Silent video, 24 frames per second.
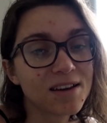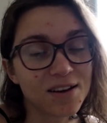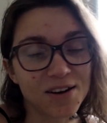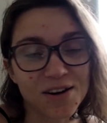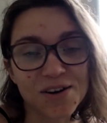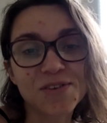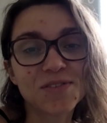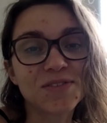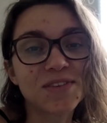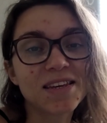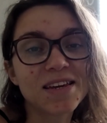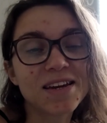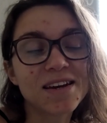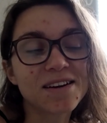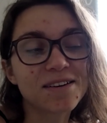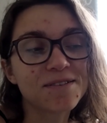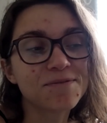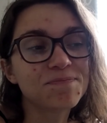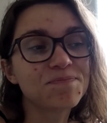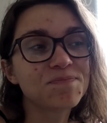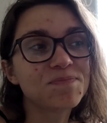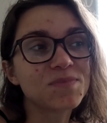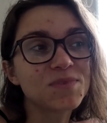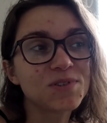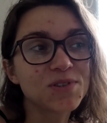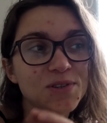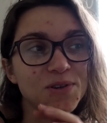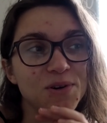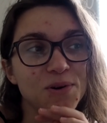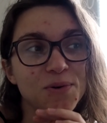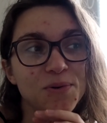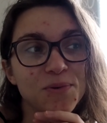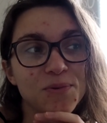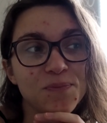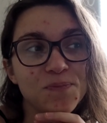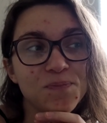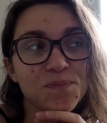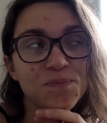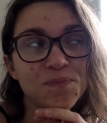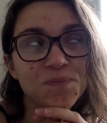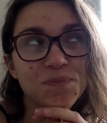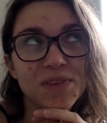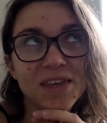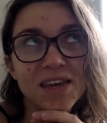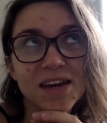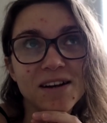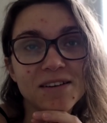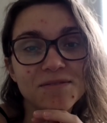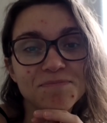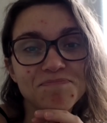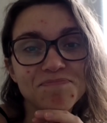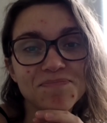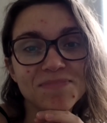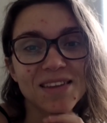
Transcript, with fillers: on there so yeah